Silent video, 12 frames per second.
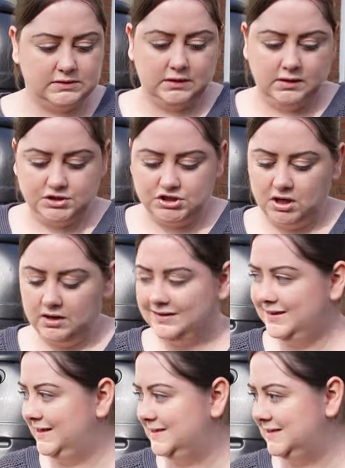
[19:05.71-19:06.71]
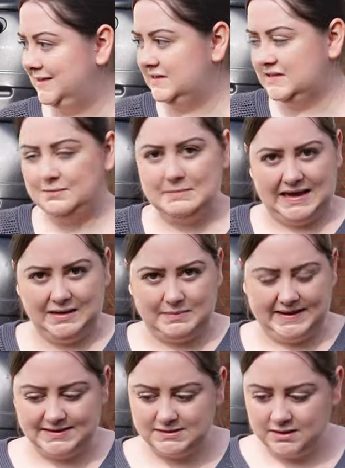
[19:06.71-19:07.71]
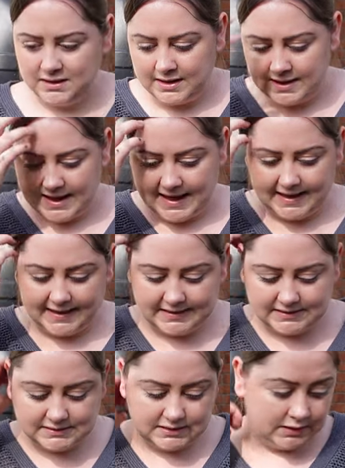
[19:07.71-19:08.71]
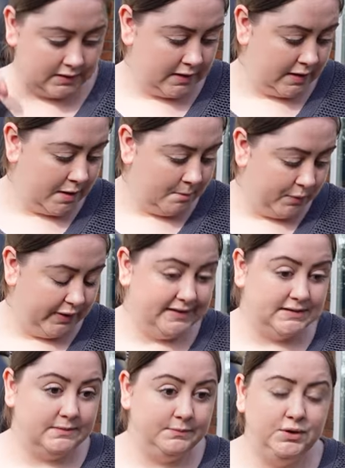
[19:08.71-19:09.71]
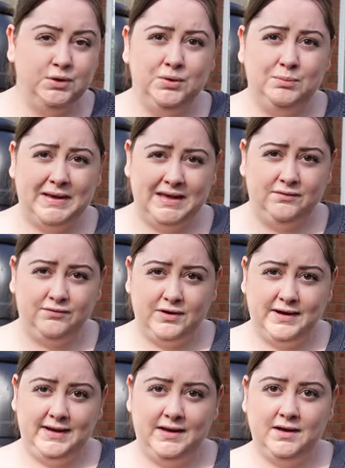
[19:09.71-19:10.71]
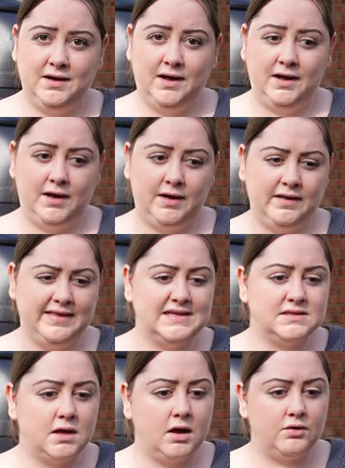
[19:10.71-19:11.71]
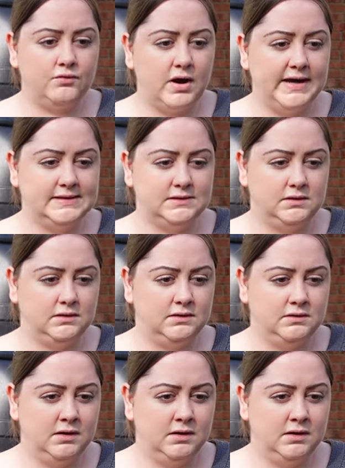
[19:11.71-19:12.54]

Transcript: So I'm going to chuck this into the main bed and put in some new peat-free, uh, I think it's Horizon,